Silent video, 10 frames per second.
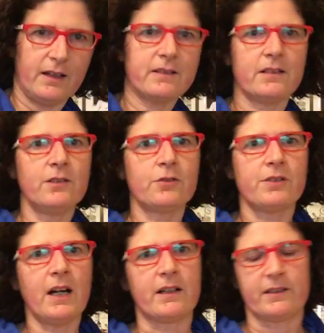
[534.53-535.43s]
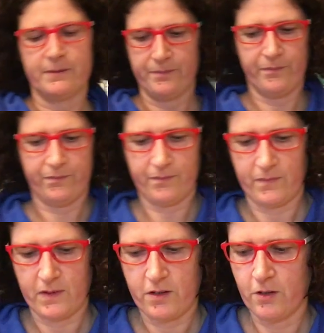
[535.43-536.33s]
is a new start.
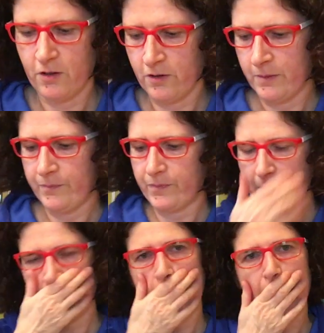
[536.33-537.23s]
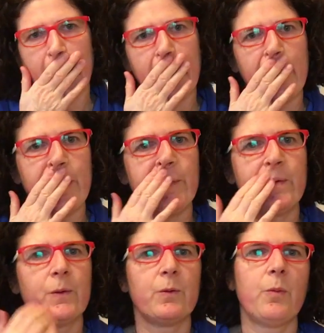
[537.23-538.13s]
So uh,
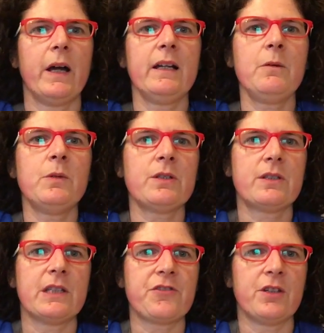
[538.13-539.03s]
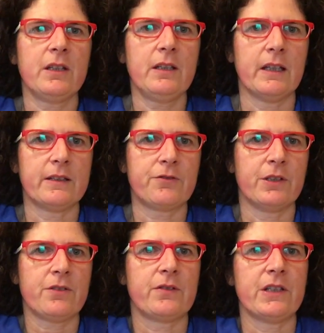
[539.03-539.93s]
while I was teaching the
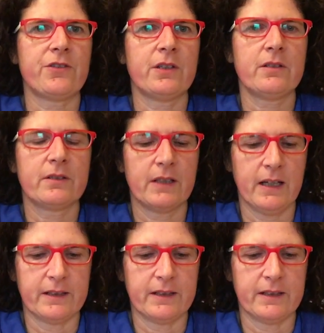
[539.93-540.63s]
Tree of stitches the